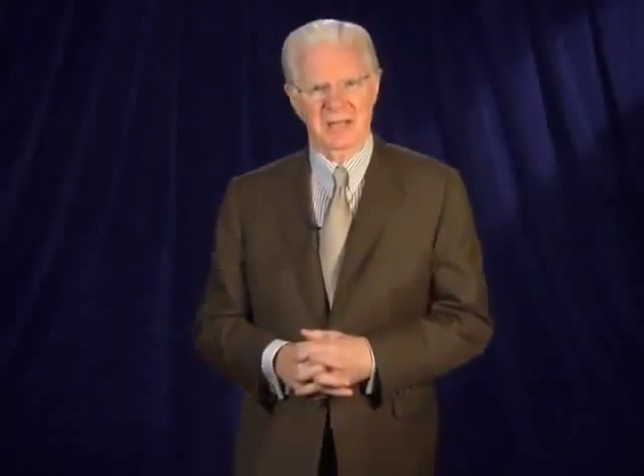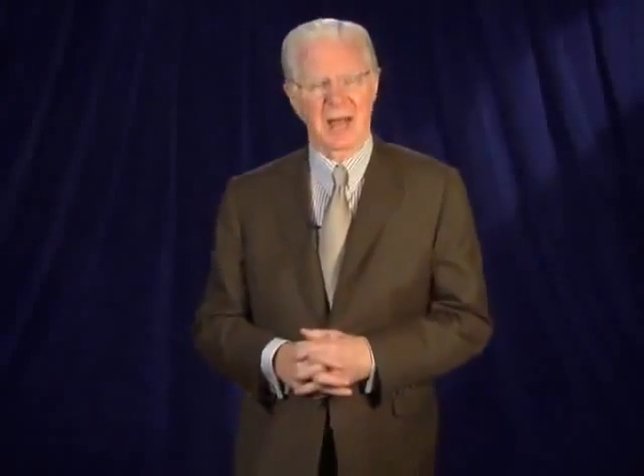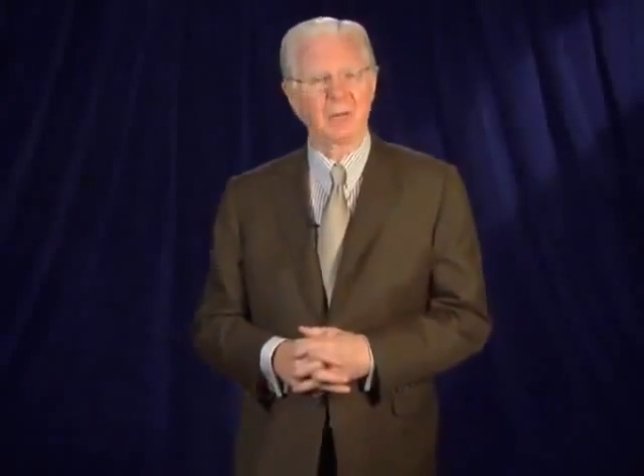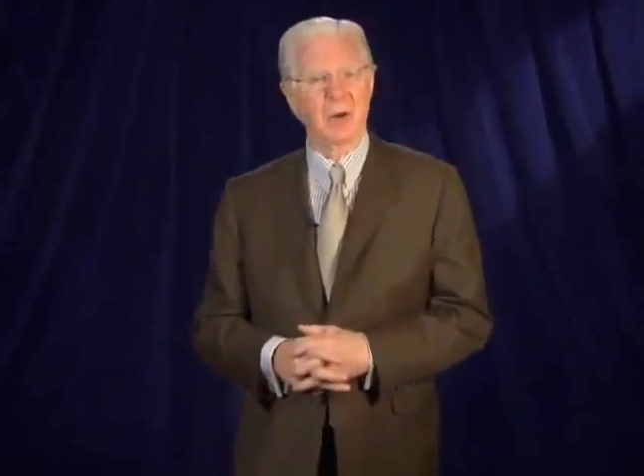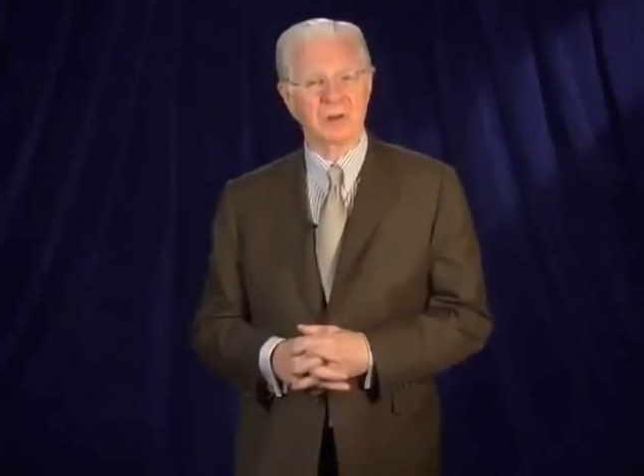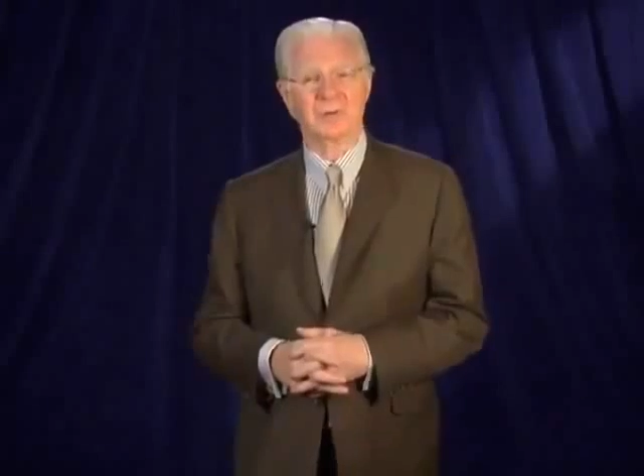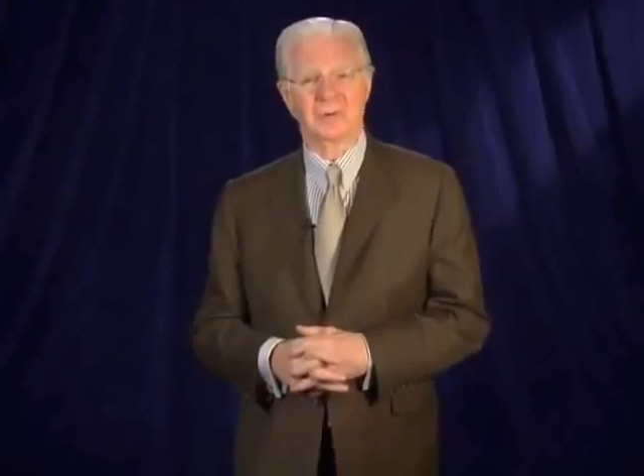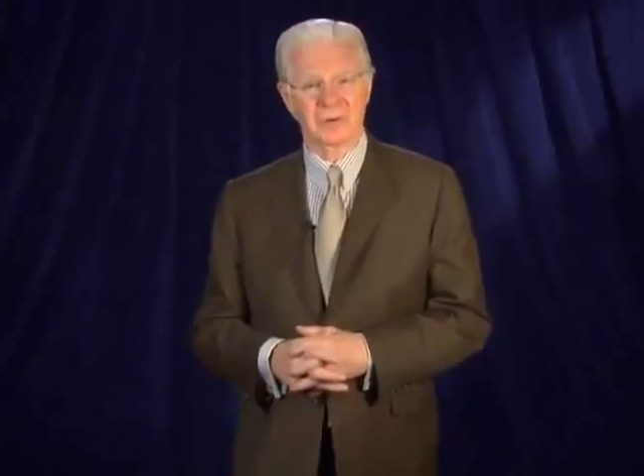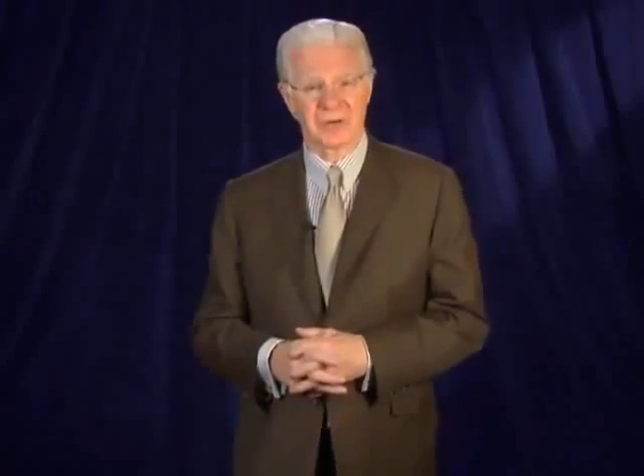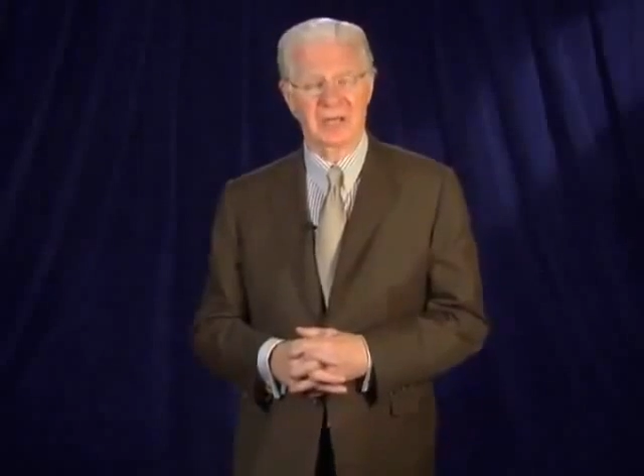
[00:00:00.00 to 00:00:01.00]
I worked with
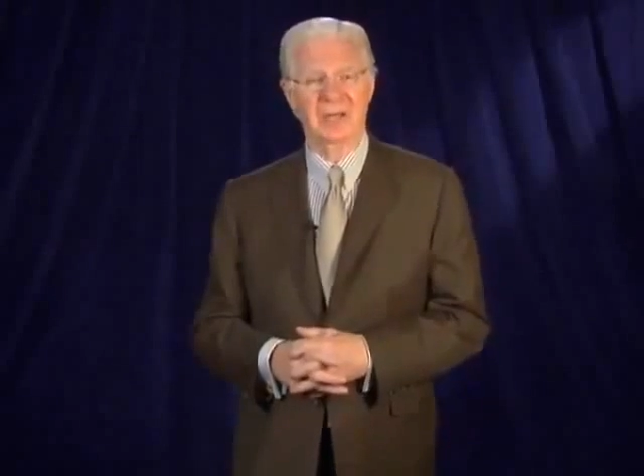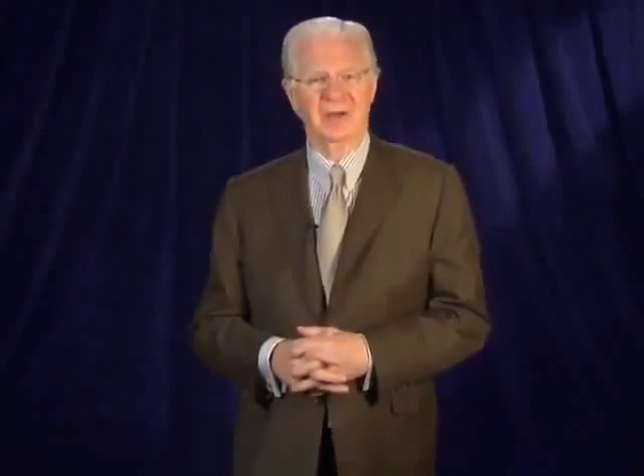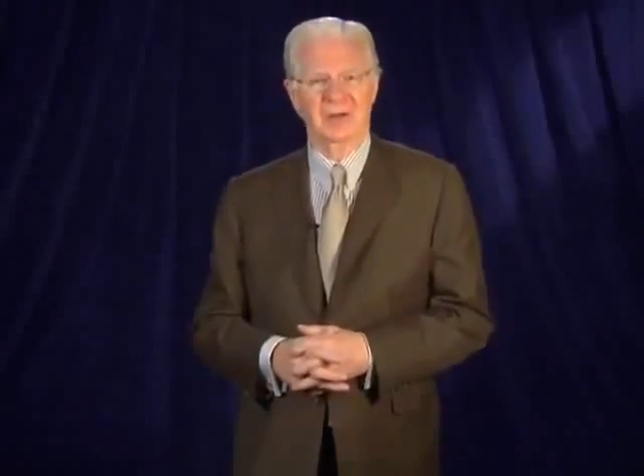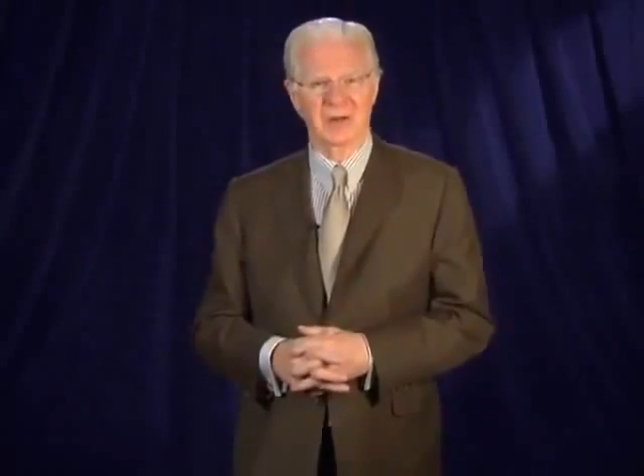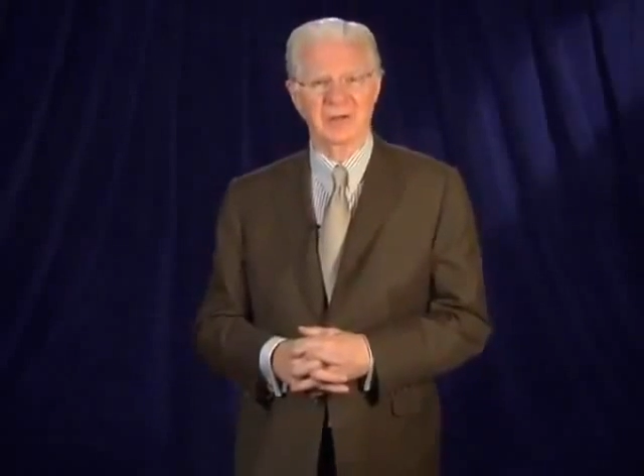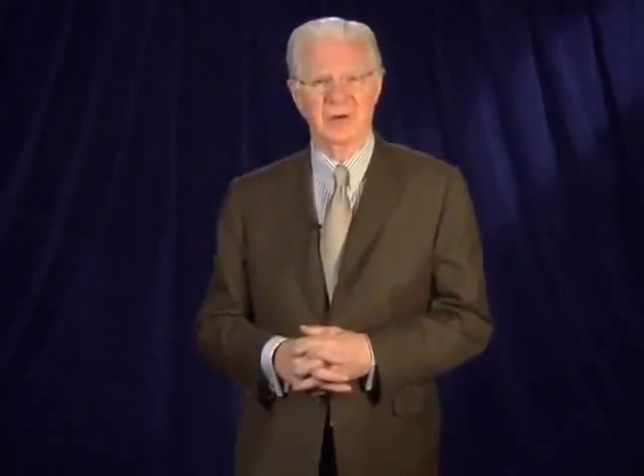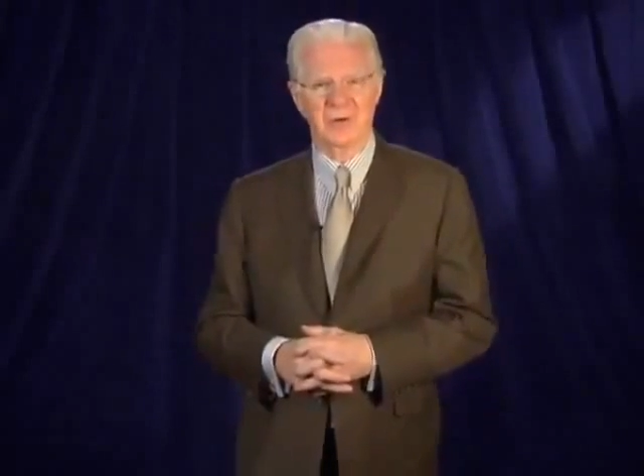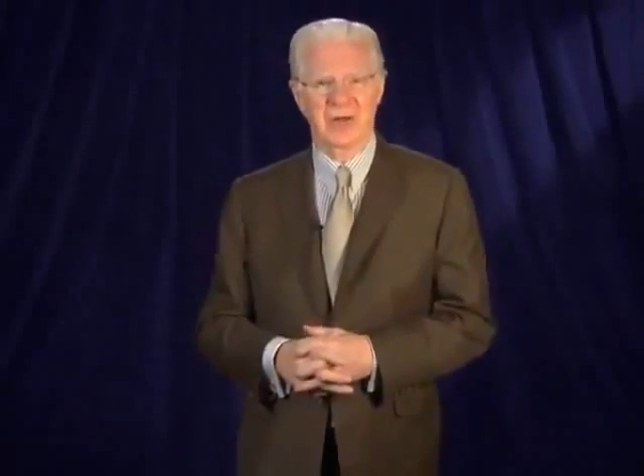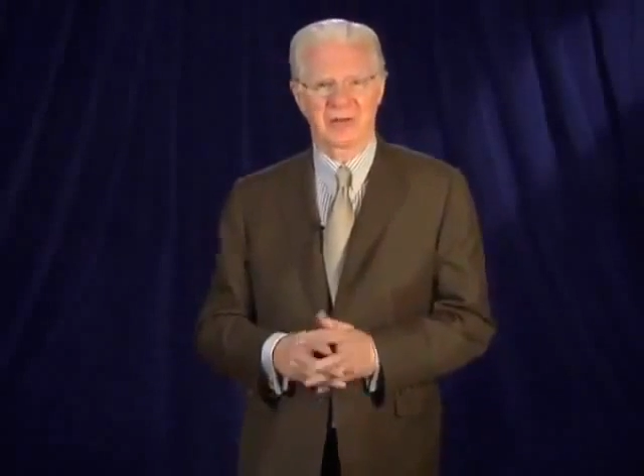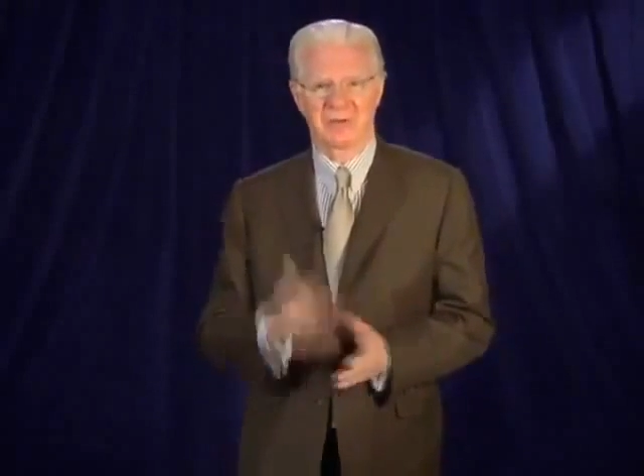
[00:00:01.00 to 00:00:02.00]
Earl Nightingale and Lloyd
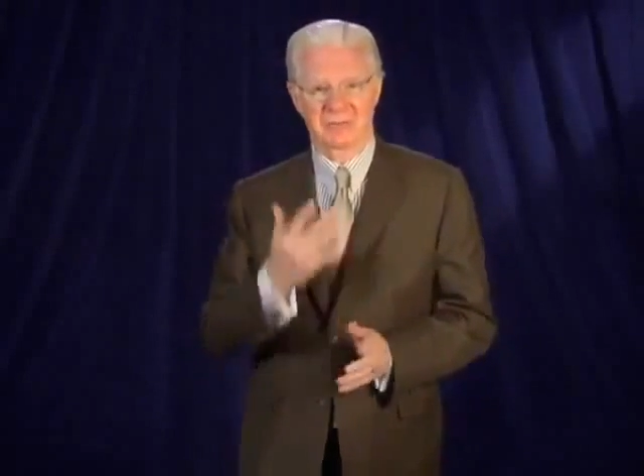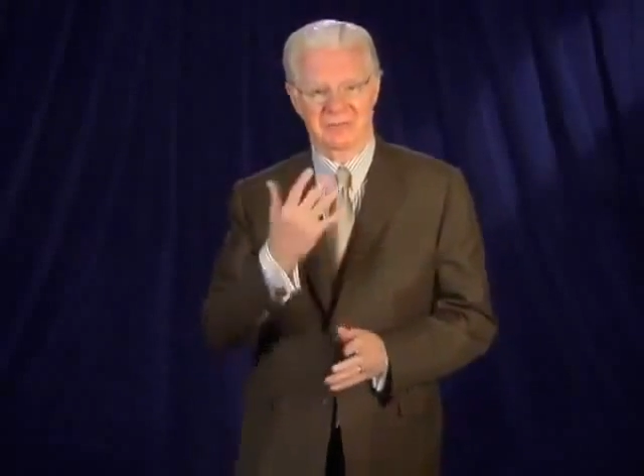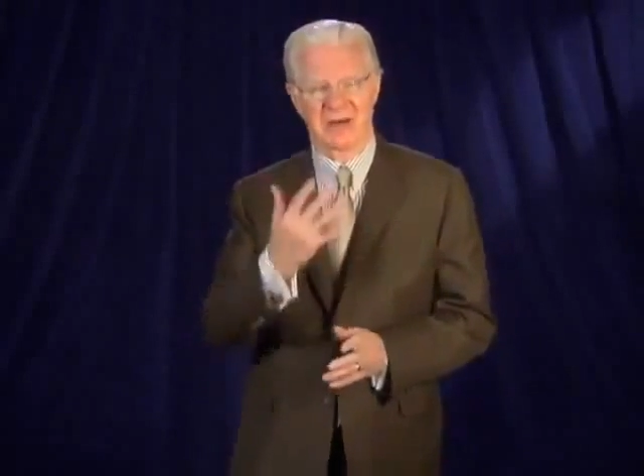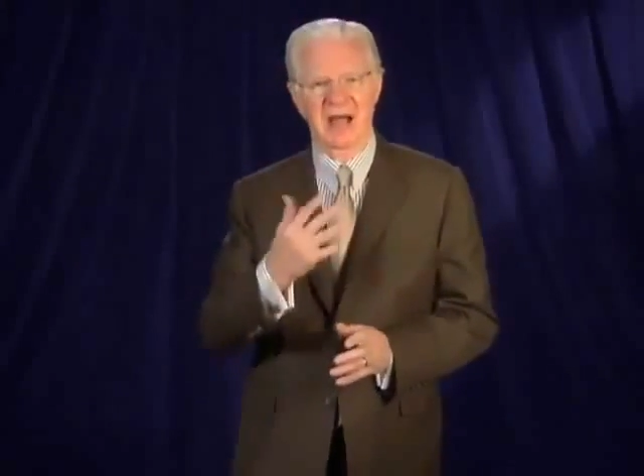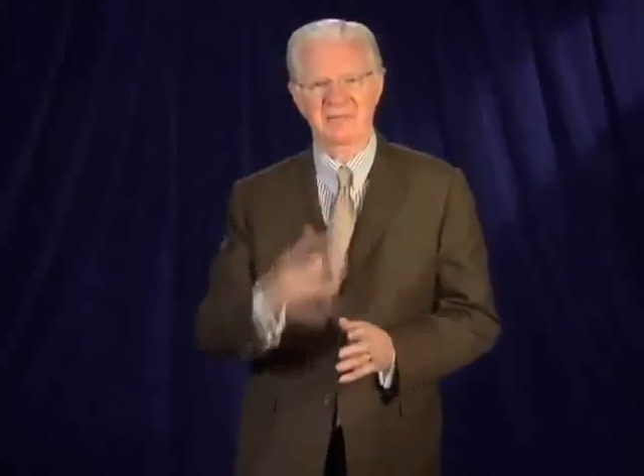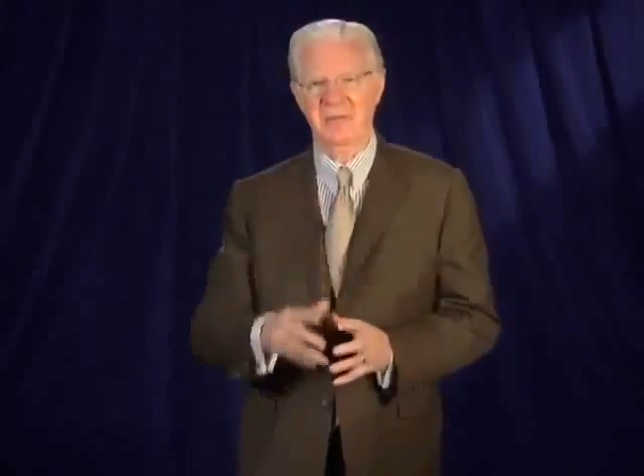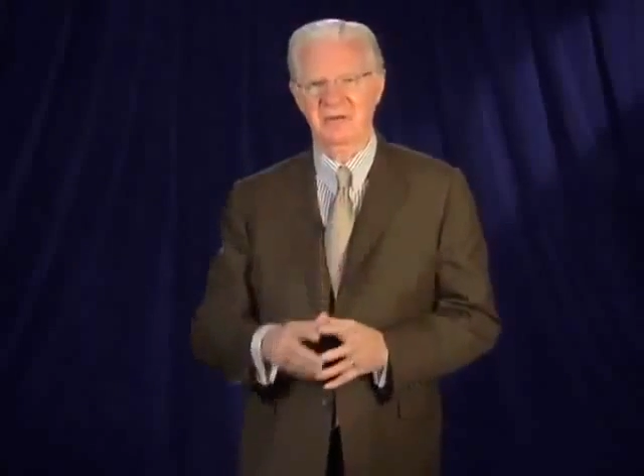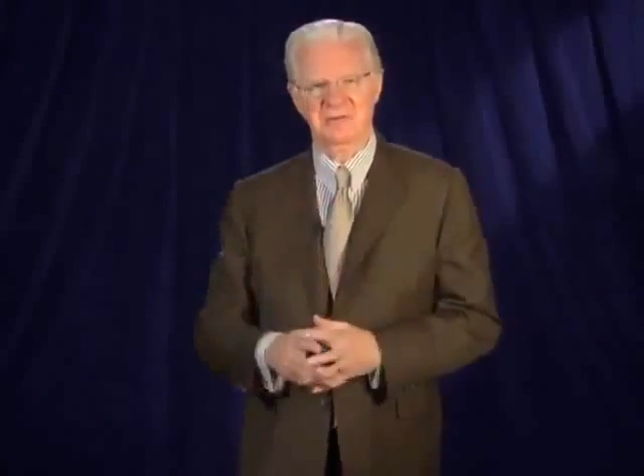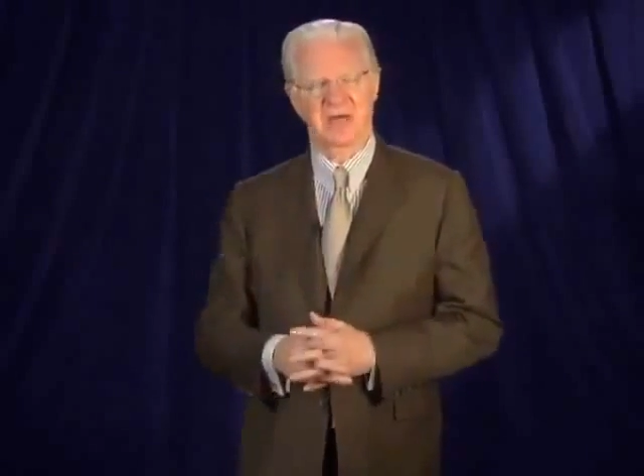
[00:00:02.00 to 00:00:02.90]
Conant for 5 years.